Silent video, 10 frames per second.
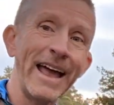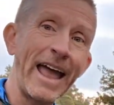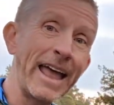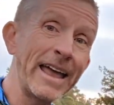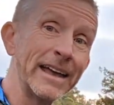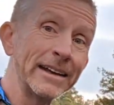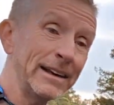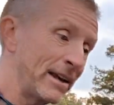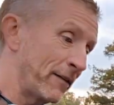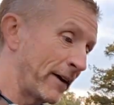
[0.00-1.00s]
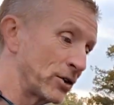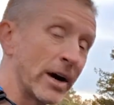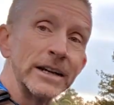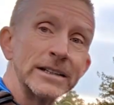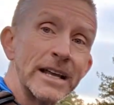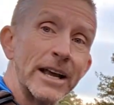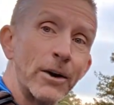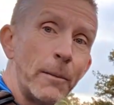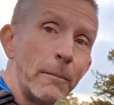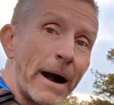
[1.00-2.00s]
And if I try to stay
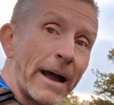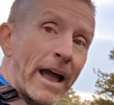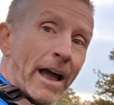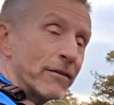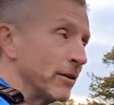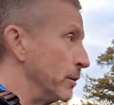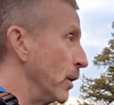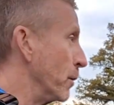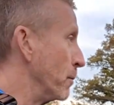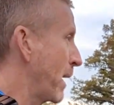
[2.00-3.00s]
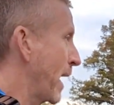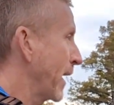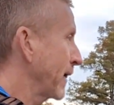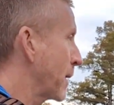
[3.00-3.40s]
on my half of the boat back,